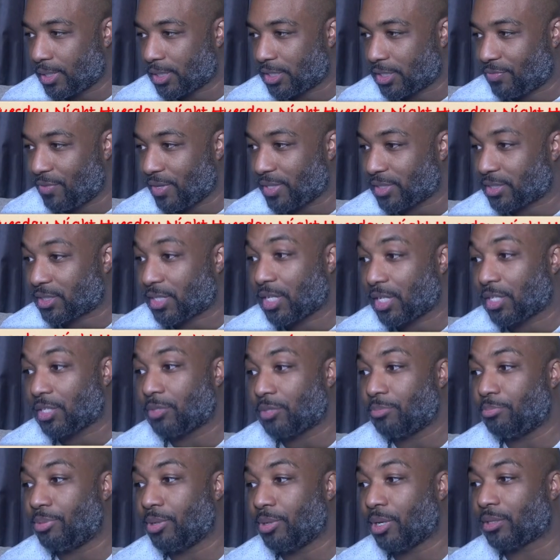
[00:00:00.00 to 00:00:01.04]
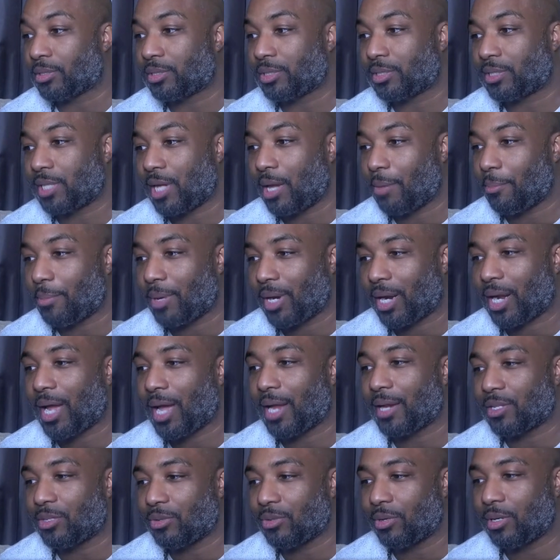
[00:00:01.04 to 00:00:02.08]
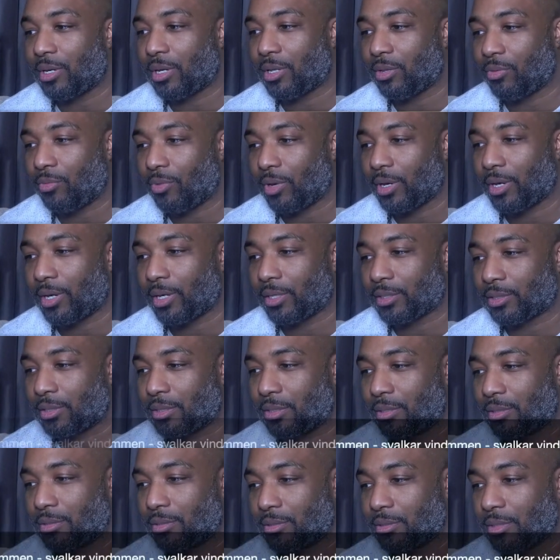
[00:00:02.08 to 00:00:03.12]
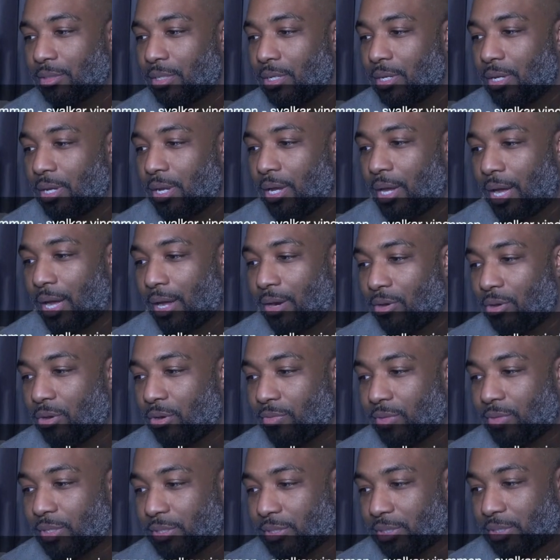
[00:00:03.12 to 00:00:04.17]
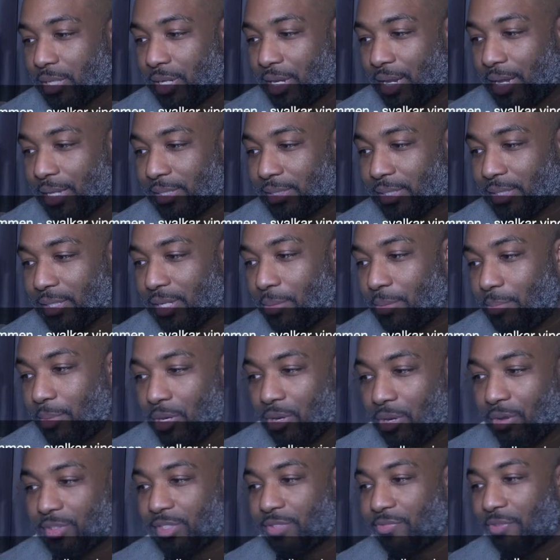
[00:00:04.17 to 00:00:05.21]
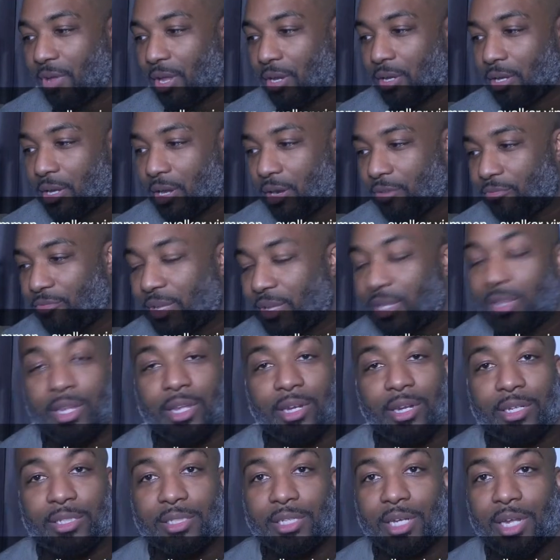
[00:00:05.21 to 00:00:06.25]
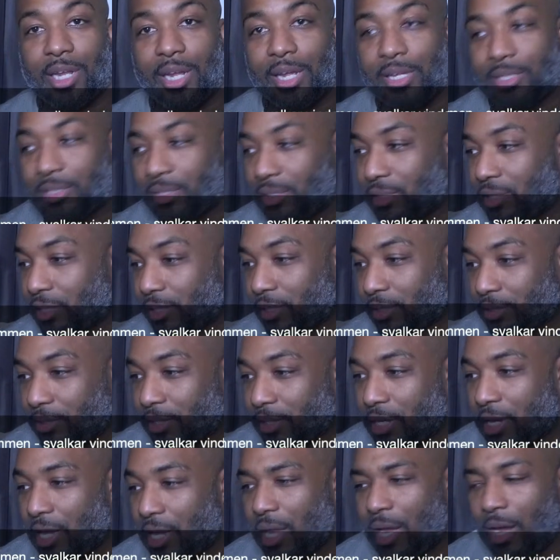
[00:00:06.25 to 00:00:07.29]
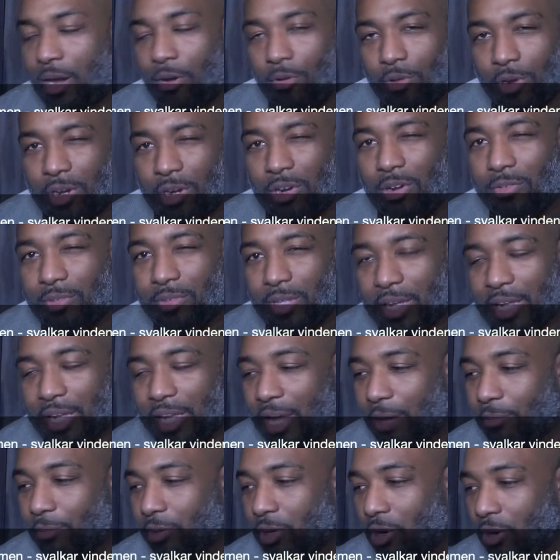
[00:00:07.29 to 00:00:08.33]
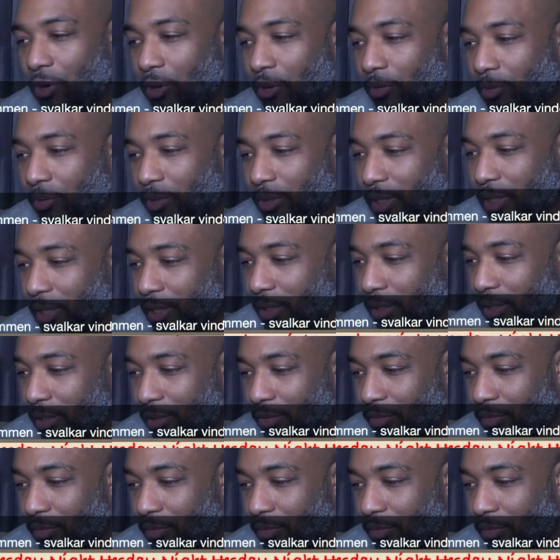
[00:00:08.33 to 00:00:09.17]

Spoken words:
Svenska Björnstammen. I gotta do another one of their songs. I don't know if this is a classic. Let me know if Svalkar Vinden is a classic, because I want to know if they kept going with their